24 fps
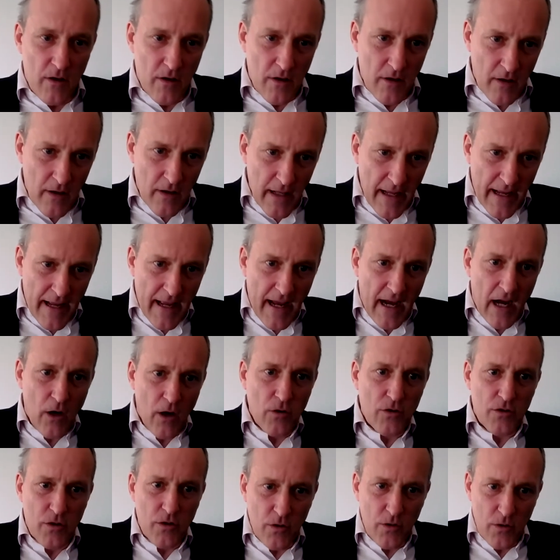lay
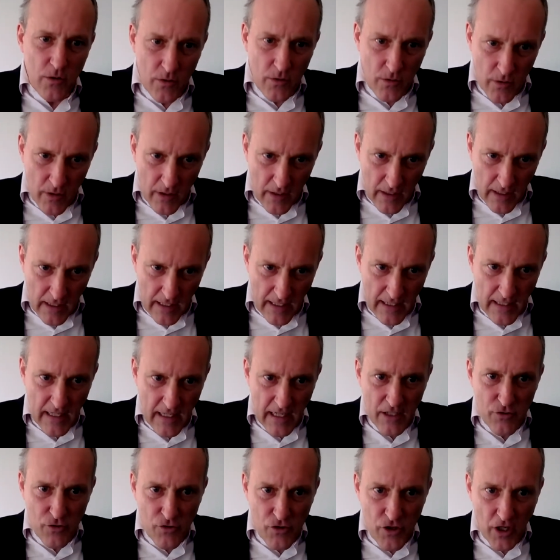out in the
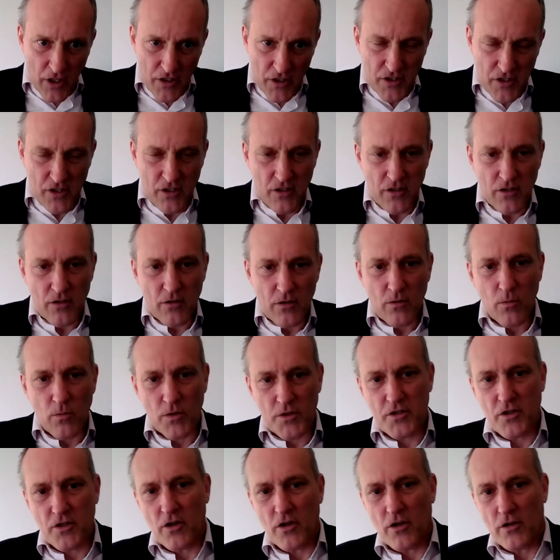introduction what
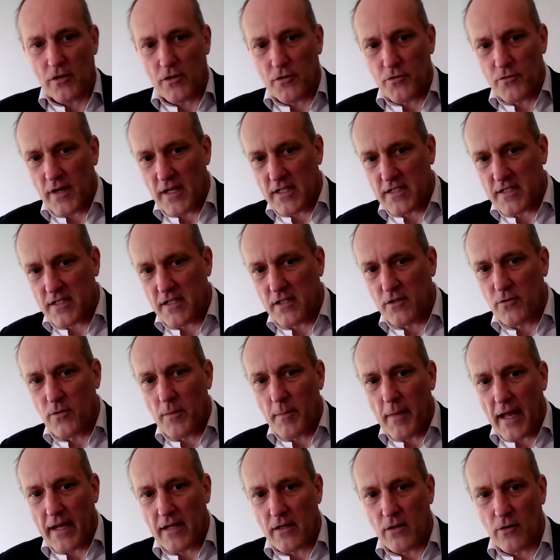you're going to address in the
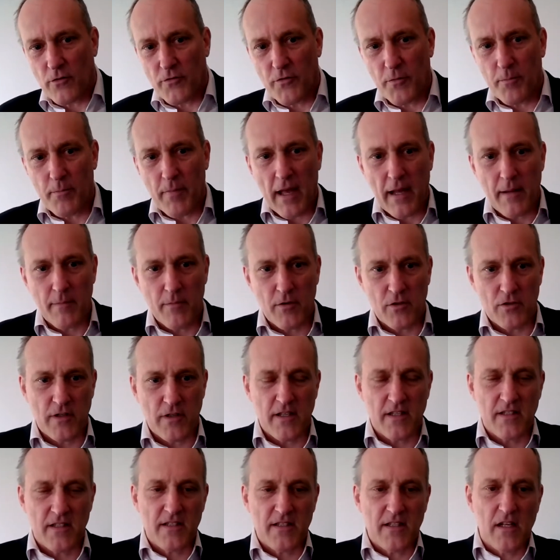remainder of the paper, so that
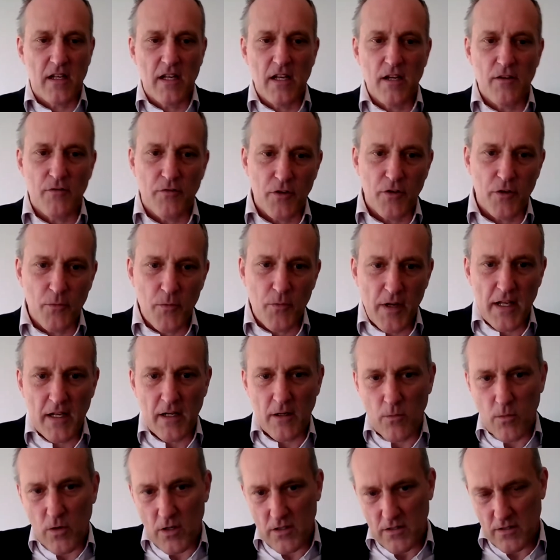it's clear for the reader
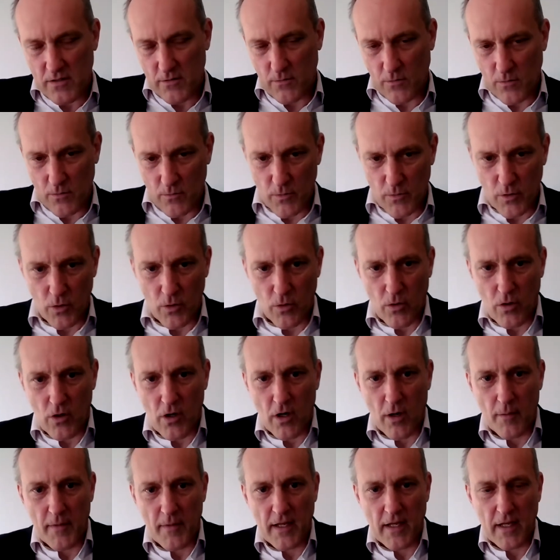what will
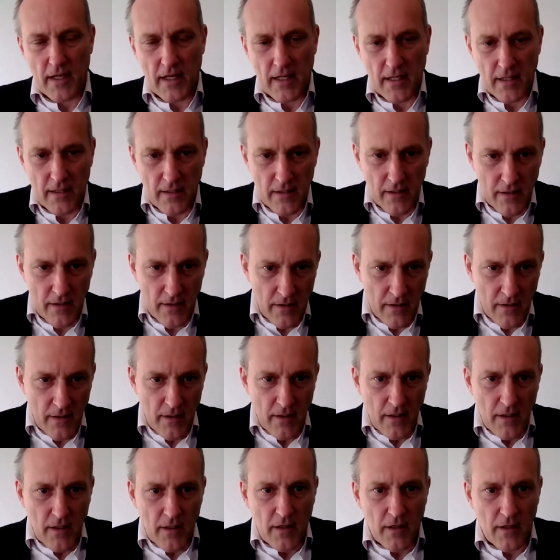coming in the
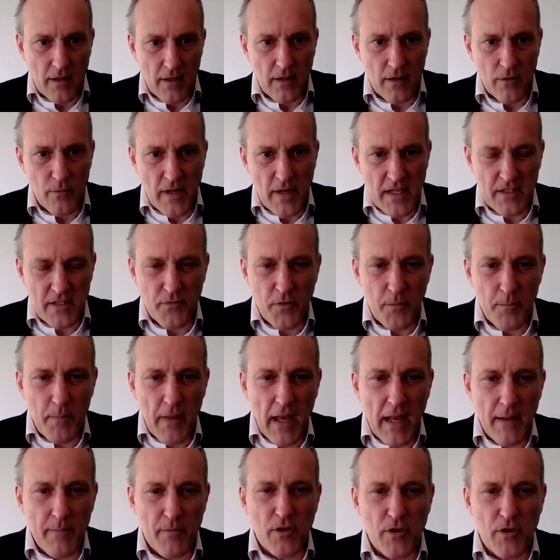rest of the paper.